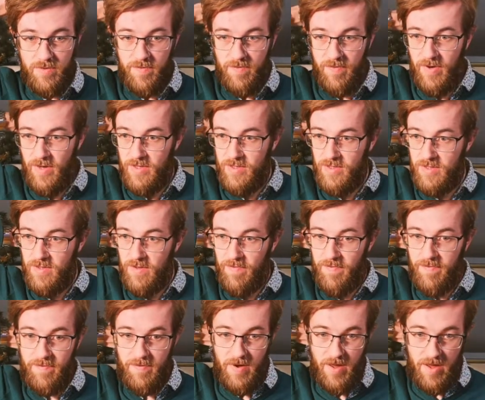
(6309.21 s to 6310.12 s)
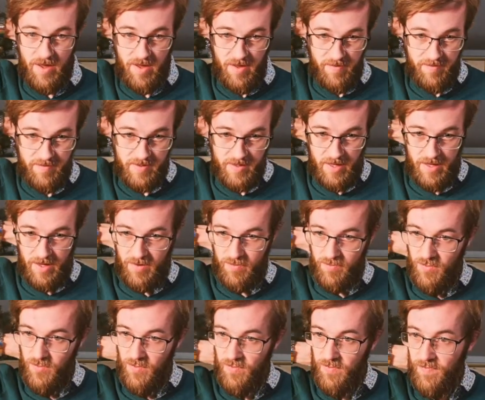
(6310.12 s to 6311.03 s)
Finds the 5s,
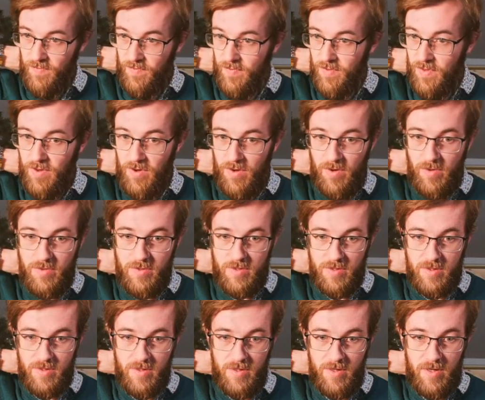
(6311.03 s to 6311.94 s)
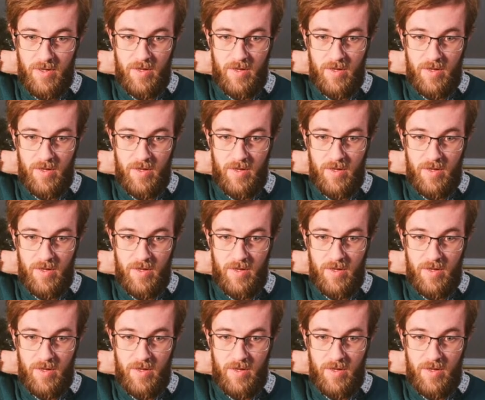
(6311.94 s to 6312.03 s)
can't move those.